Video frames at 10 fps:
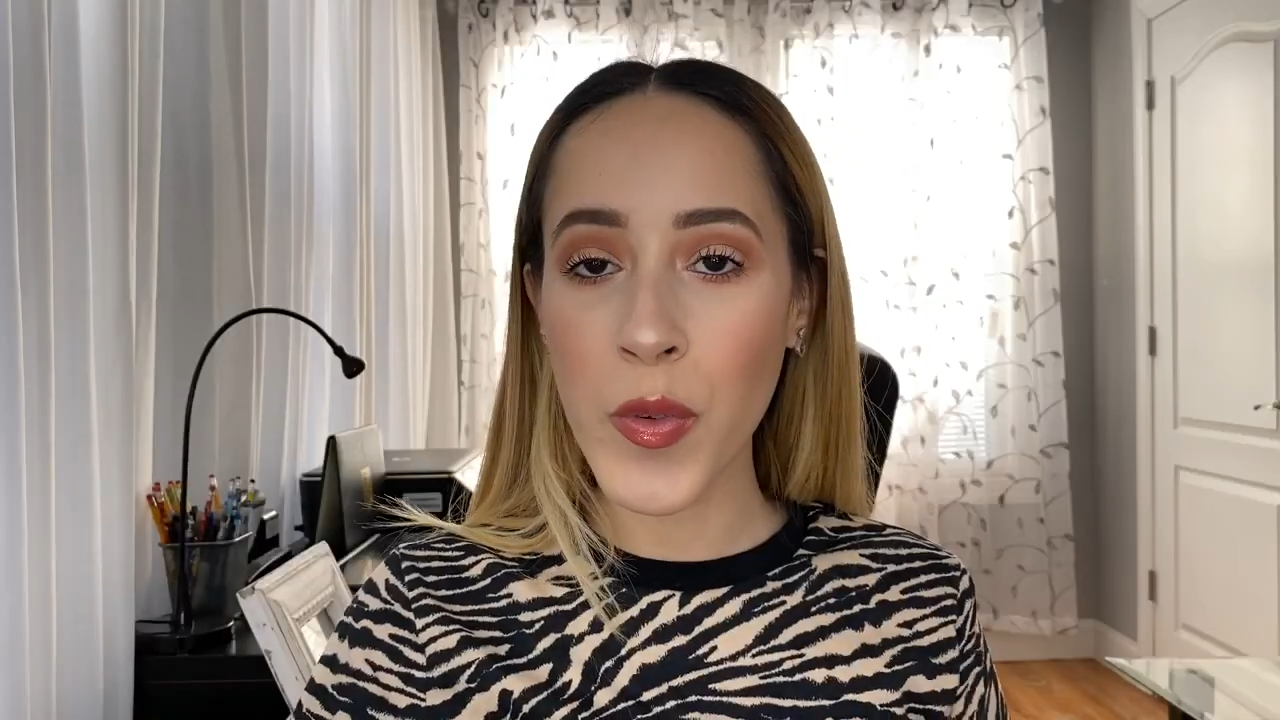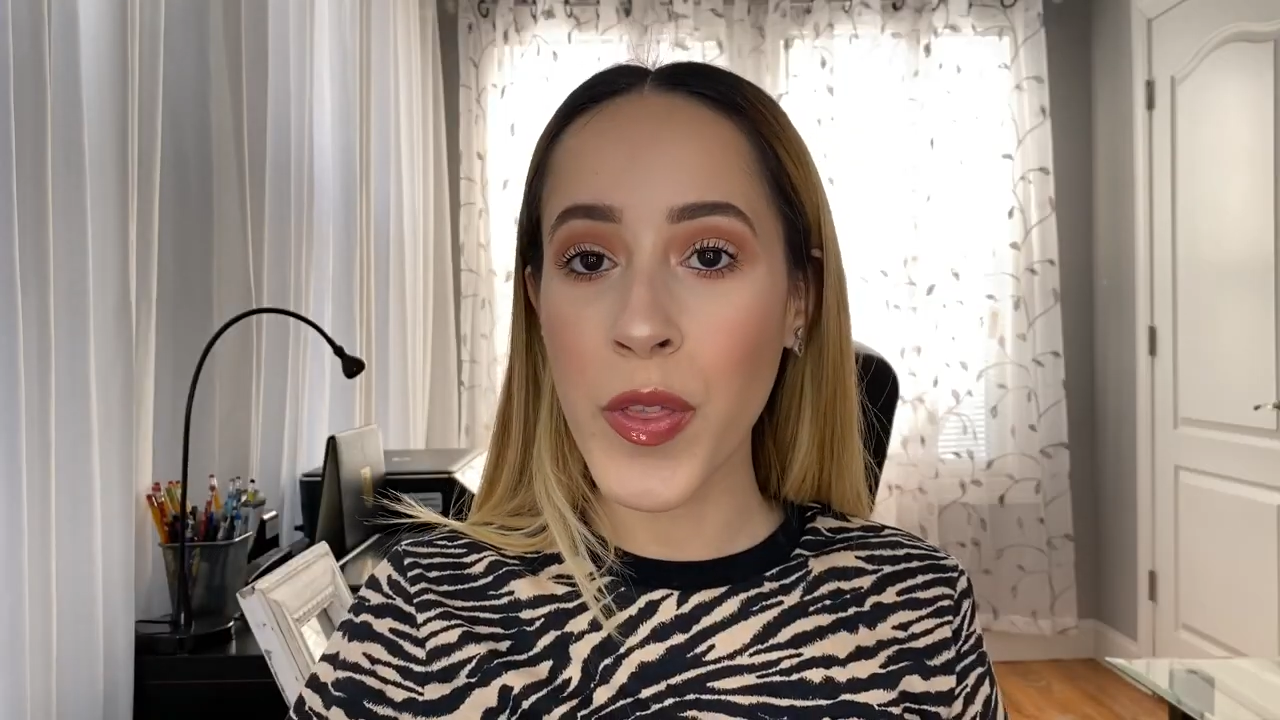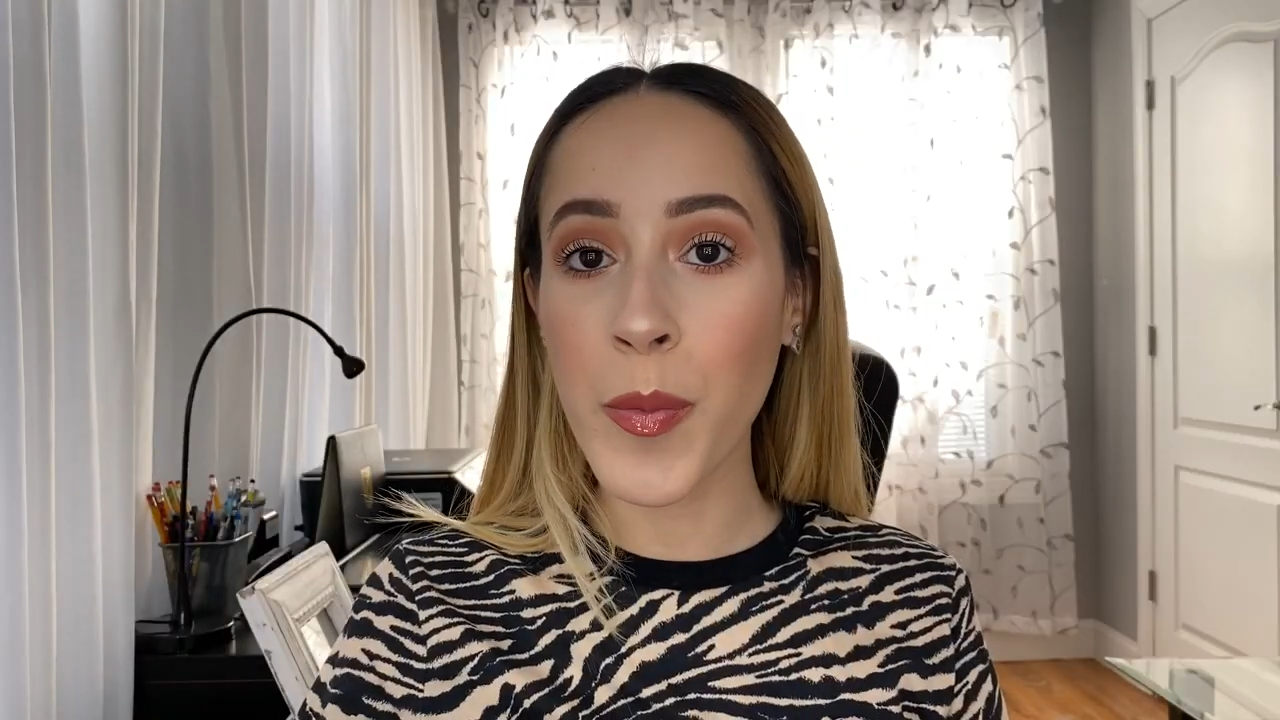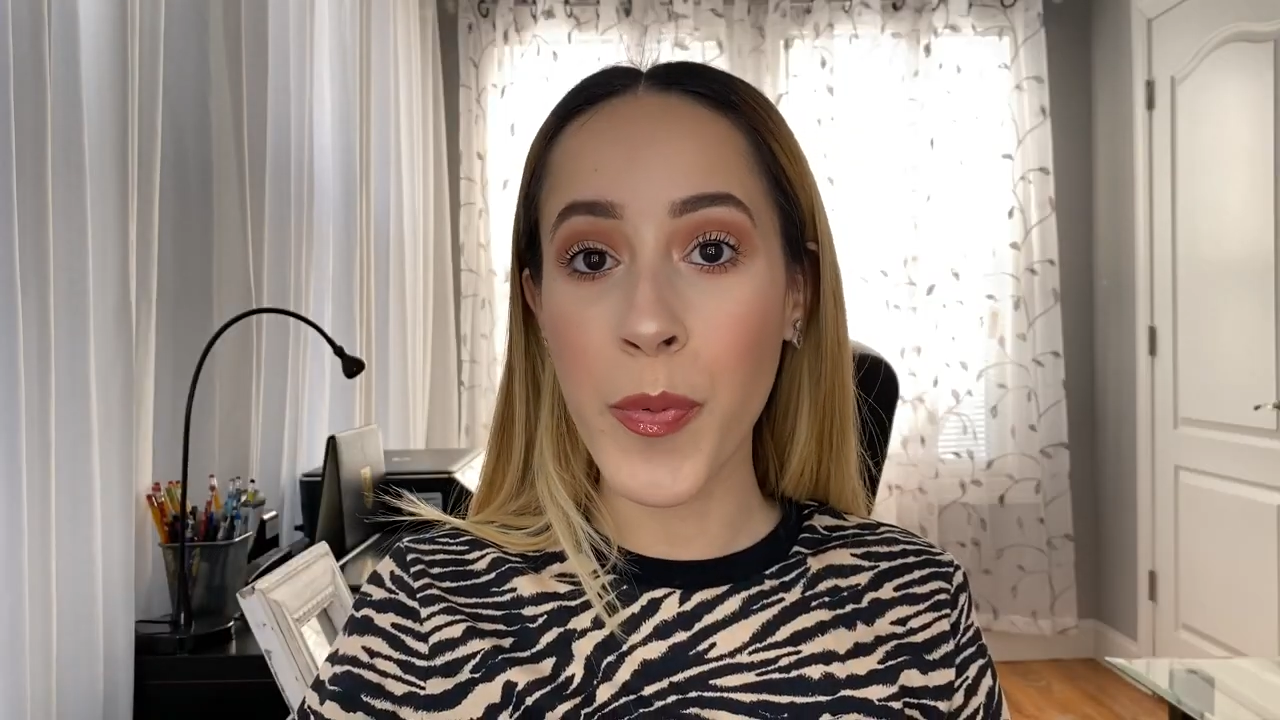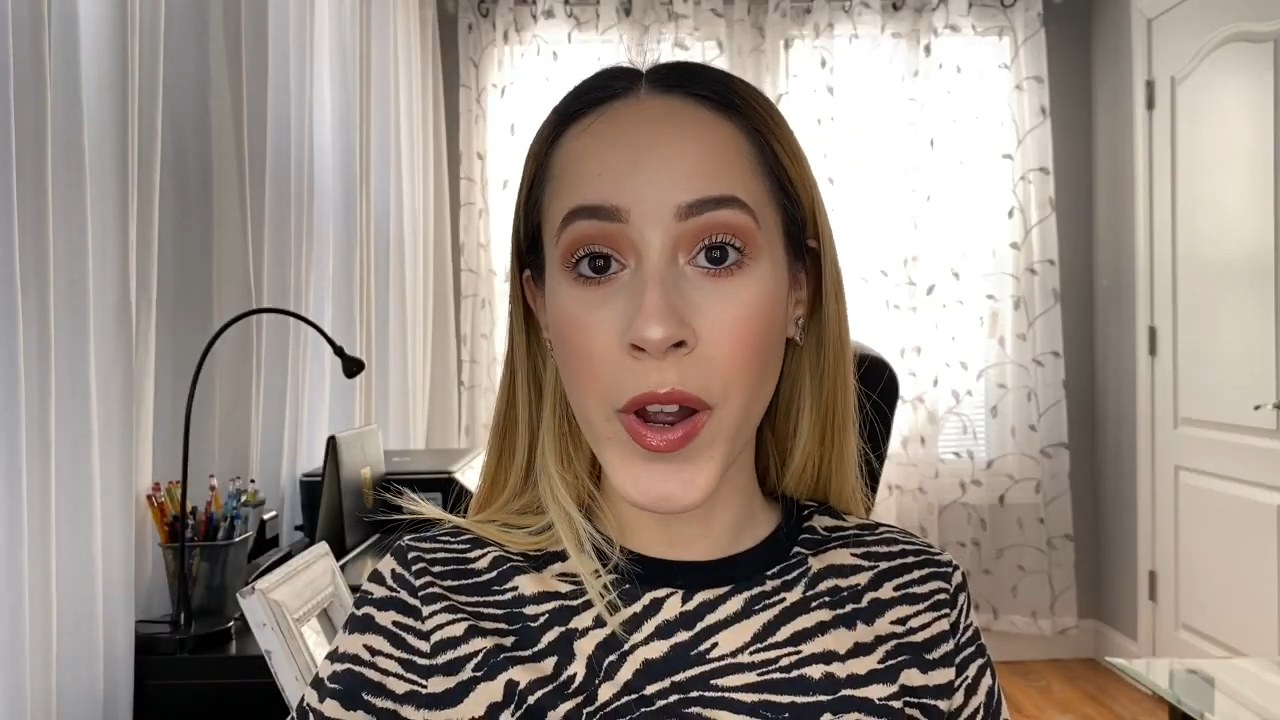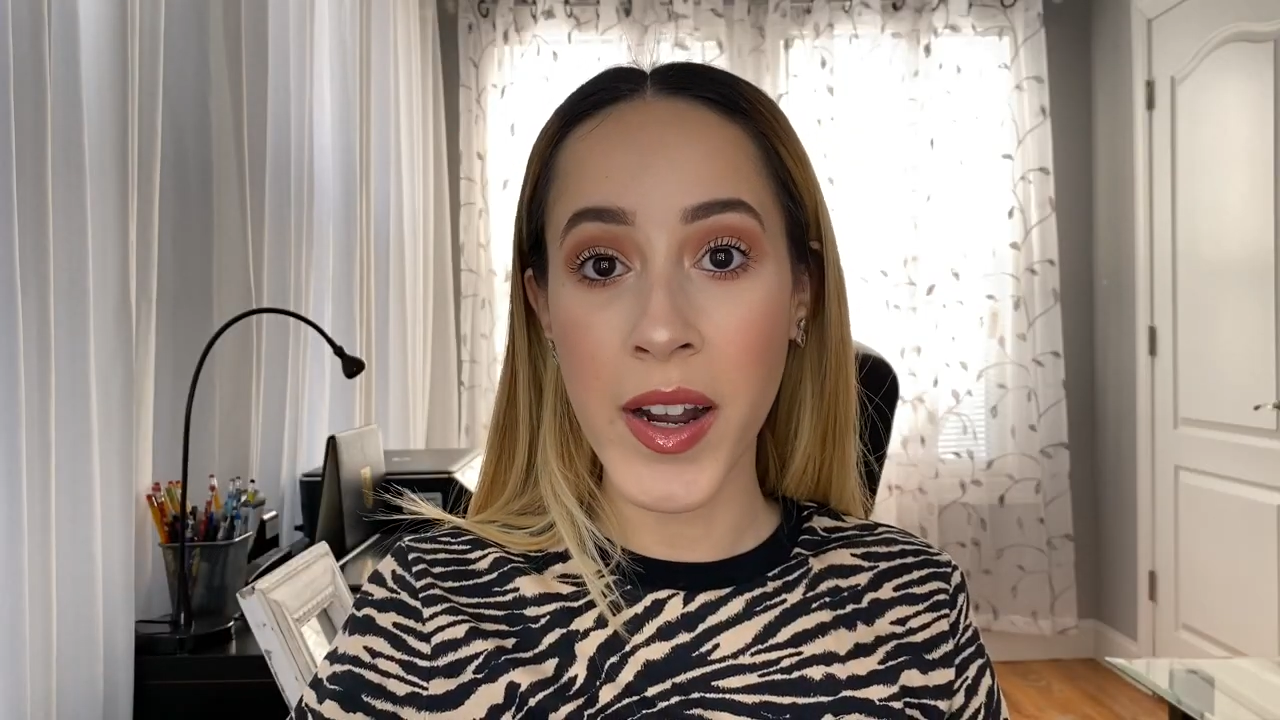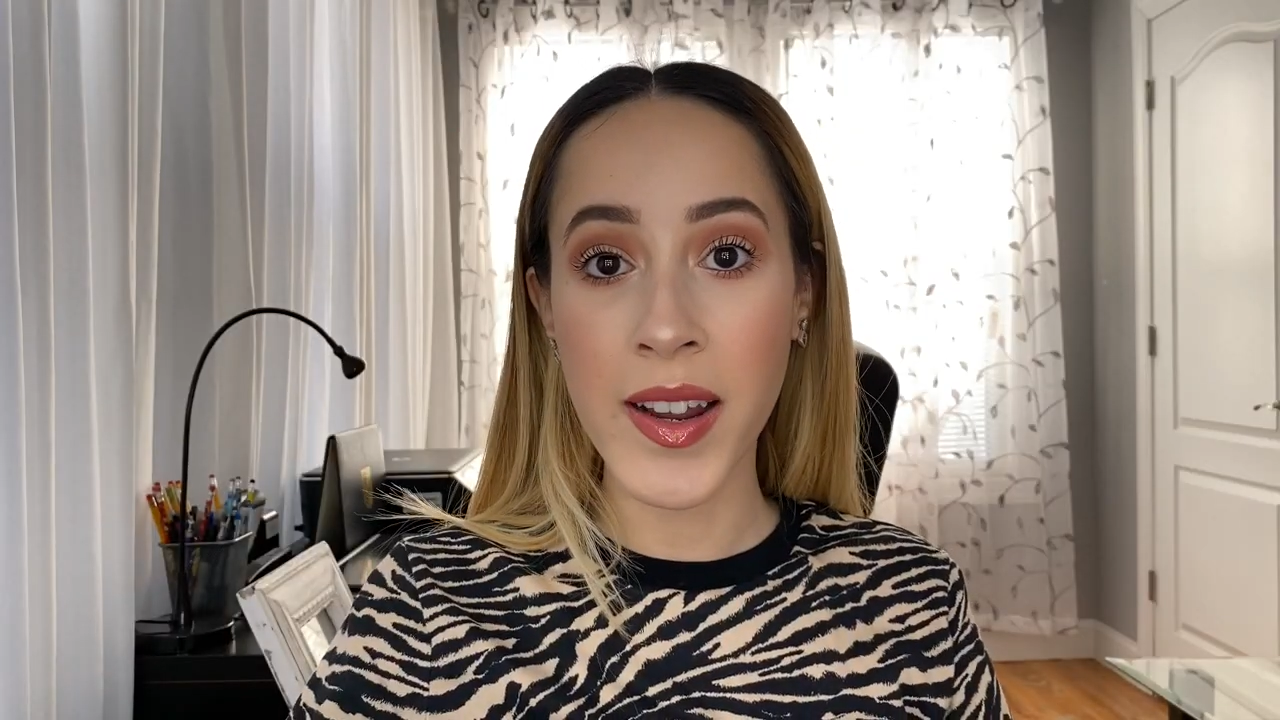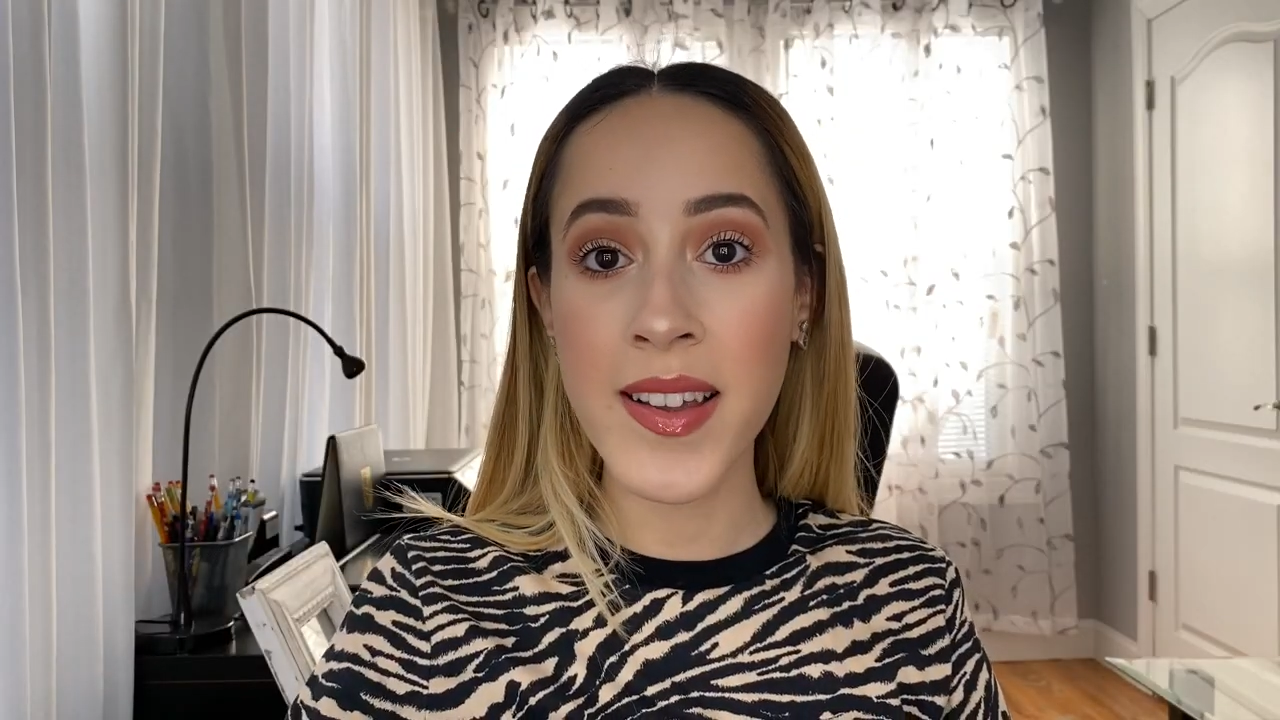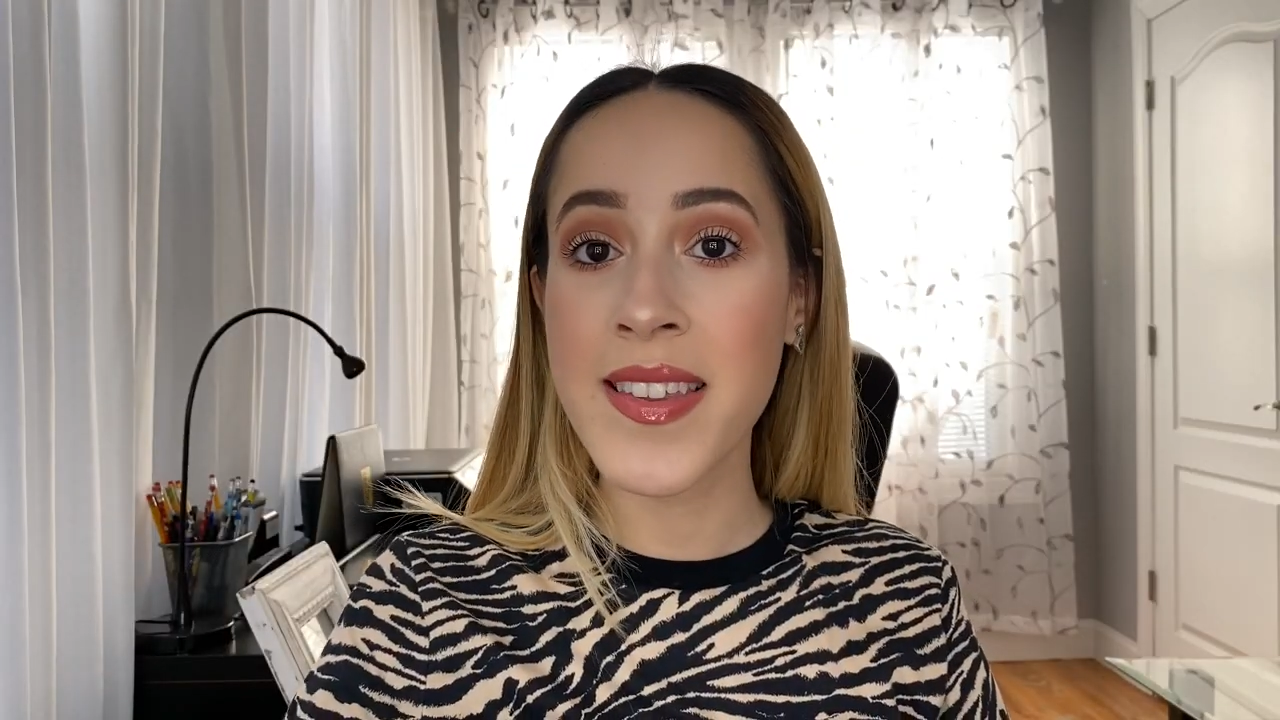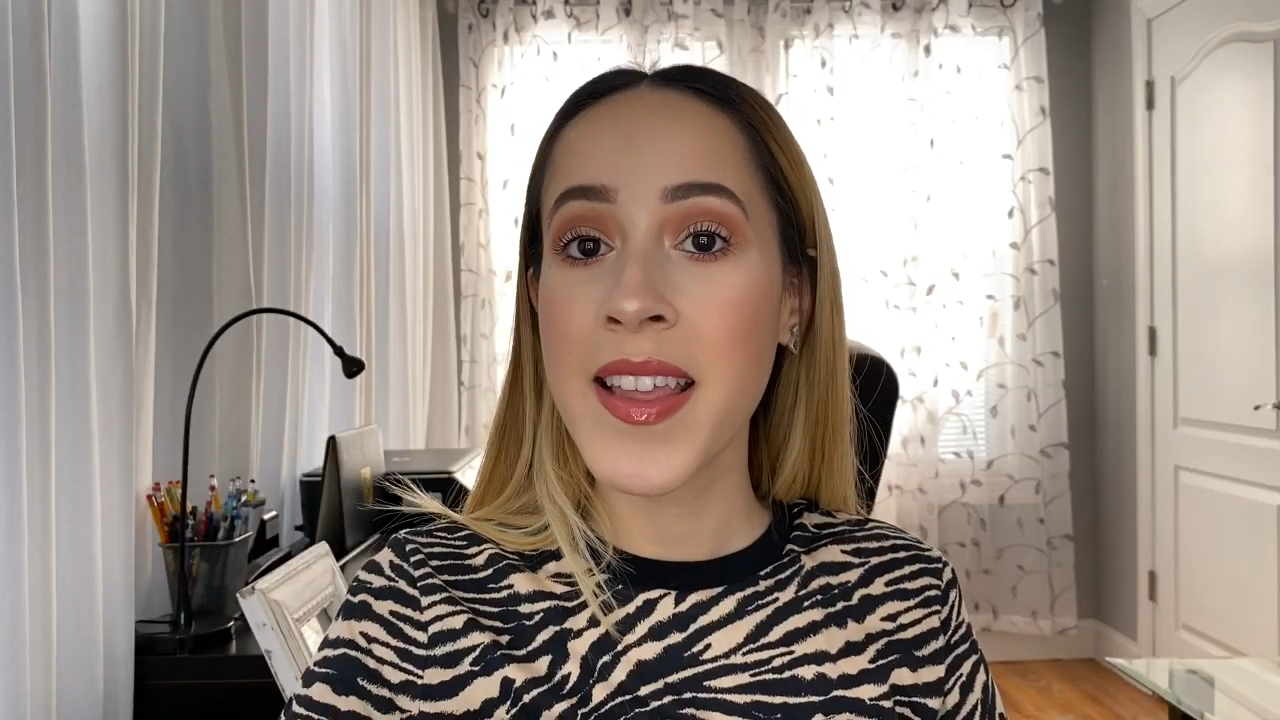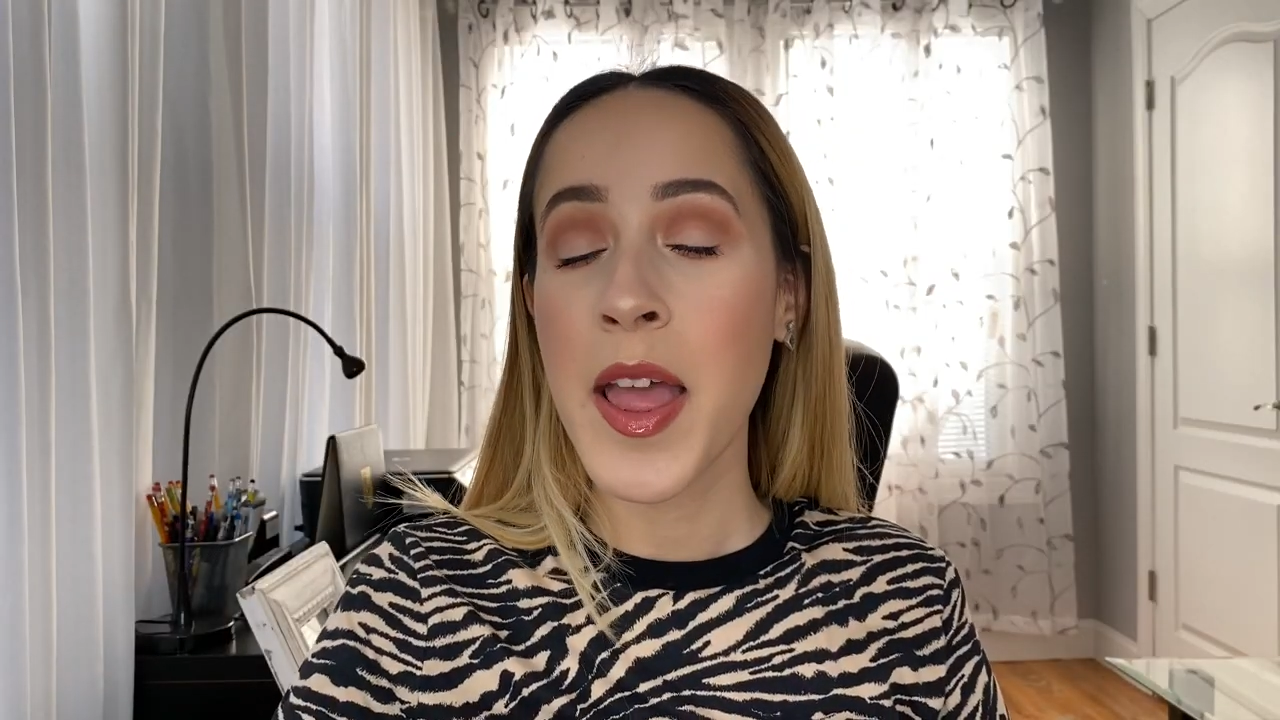the products,